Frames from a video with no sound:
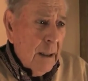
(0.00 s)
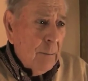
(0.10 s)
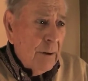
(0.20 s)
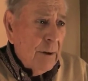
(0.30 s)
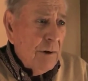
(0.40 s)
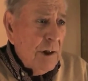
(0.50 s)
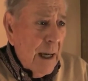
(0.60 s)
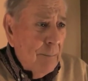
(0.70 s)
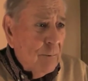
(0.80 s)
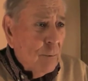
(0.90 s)
But the
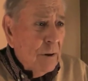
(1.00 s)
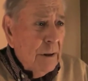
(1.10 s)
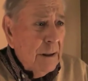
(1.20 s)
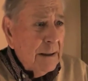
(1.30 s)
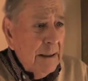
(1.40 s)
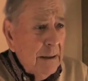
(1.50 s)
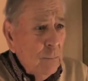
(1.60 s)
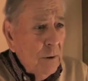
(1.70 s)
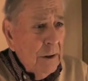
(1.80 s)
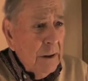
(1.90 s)
Japs were dug in
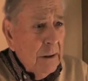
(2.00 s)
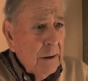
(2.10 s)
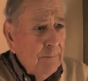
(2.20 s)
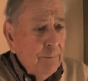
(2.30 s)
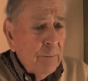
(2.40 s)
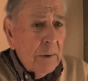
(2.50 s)
with